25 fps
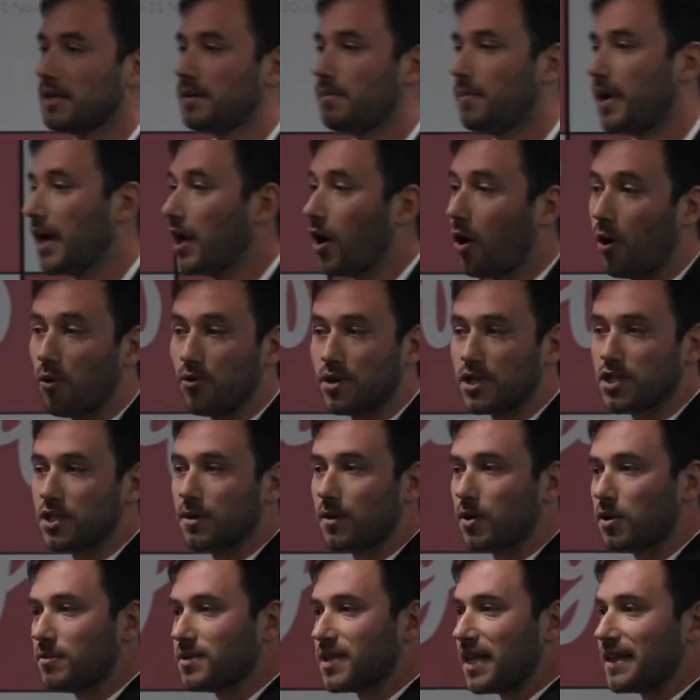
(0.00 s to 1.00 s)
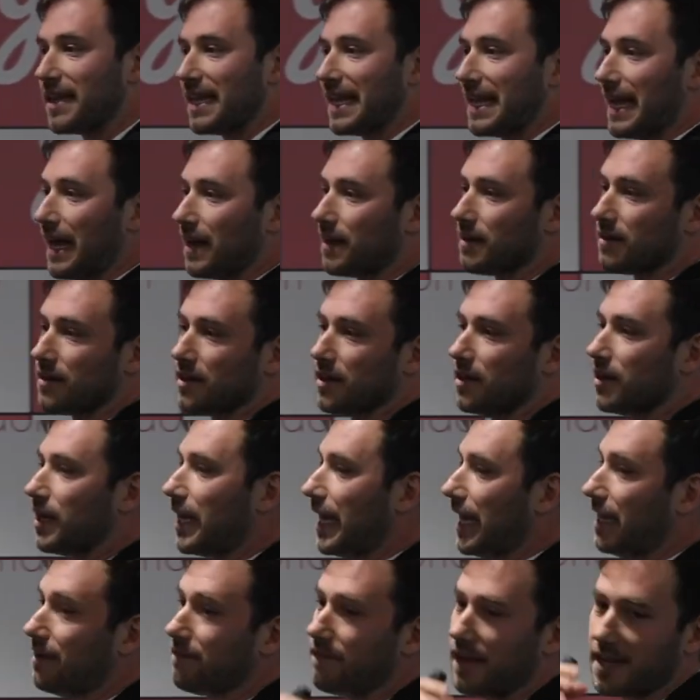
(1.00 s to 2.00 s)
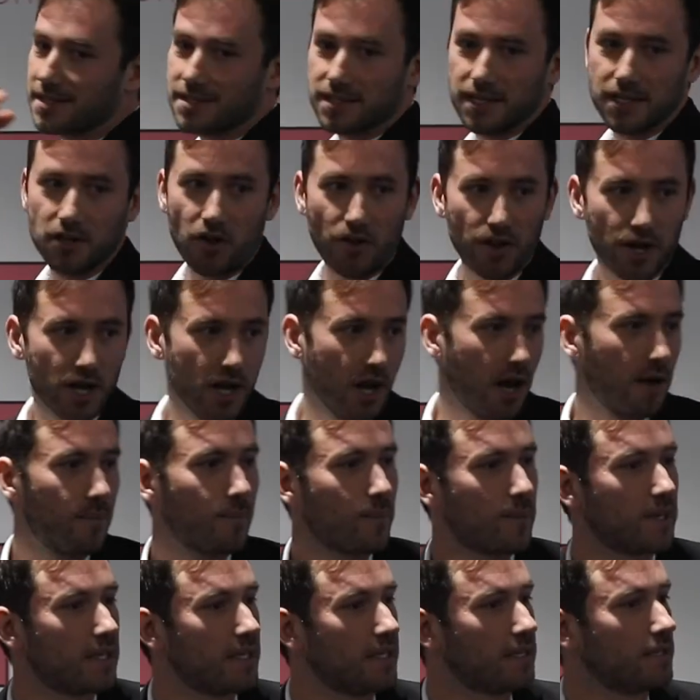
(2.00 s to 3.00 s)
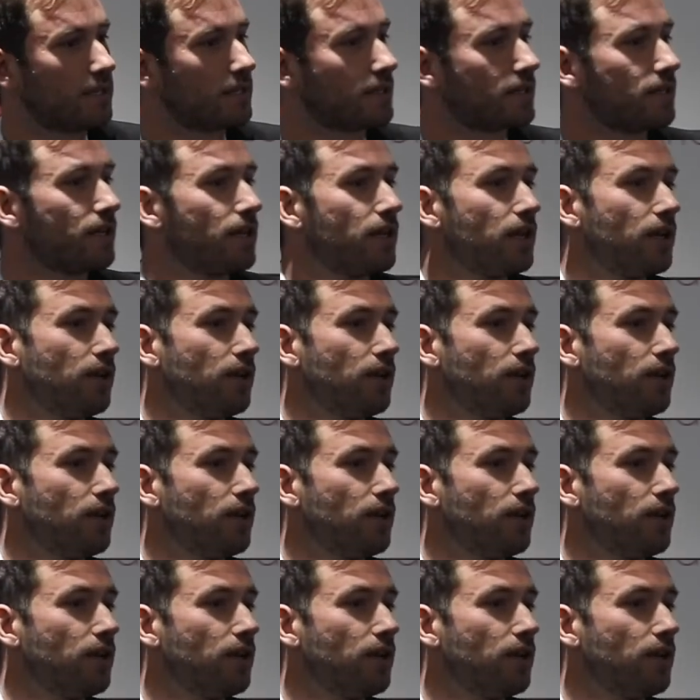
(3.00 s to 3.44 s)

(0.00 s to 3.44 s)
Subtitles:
by ownership group, that they can invest in other companies,